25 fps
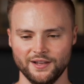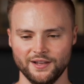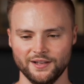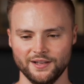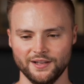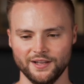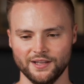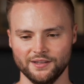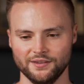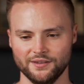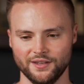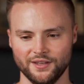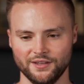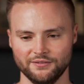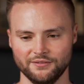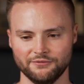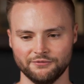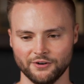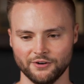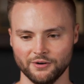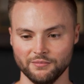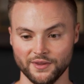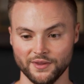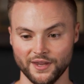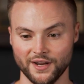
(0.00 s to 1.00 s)
And then
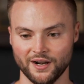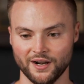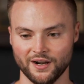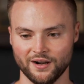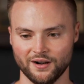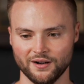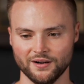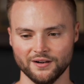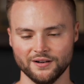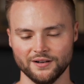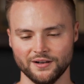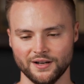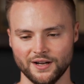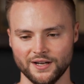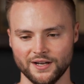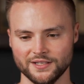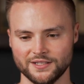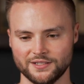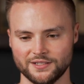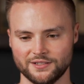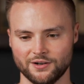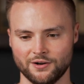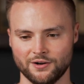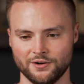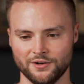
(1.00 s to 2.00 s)
from there, I
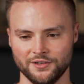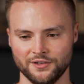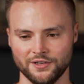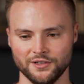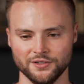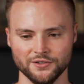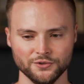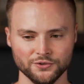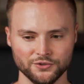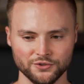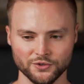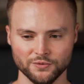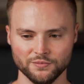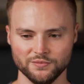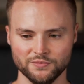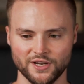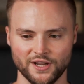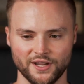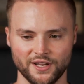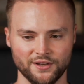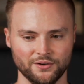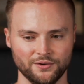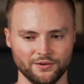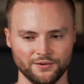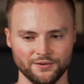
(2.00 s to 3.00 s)
started a YouTube
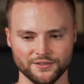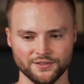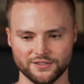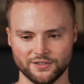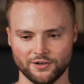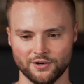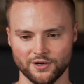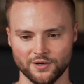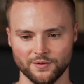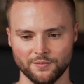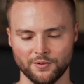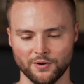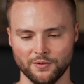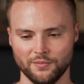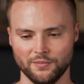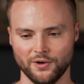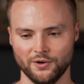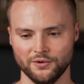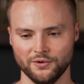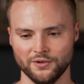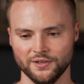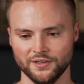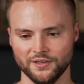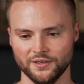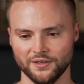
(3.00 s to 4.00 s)
channel, started
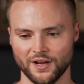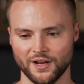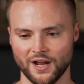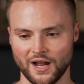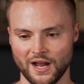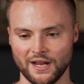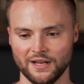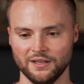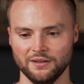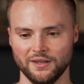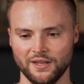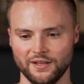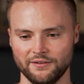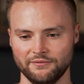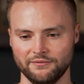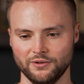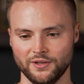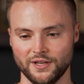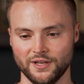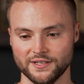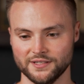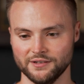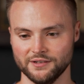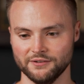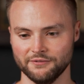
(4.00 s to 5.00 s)
promoting high level
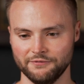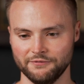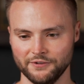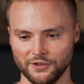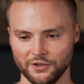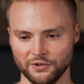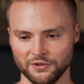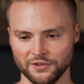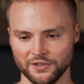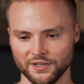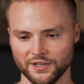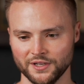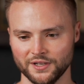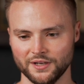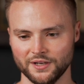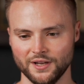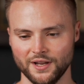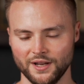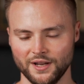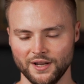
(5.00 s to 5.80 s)
as an affiliate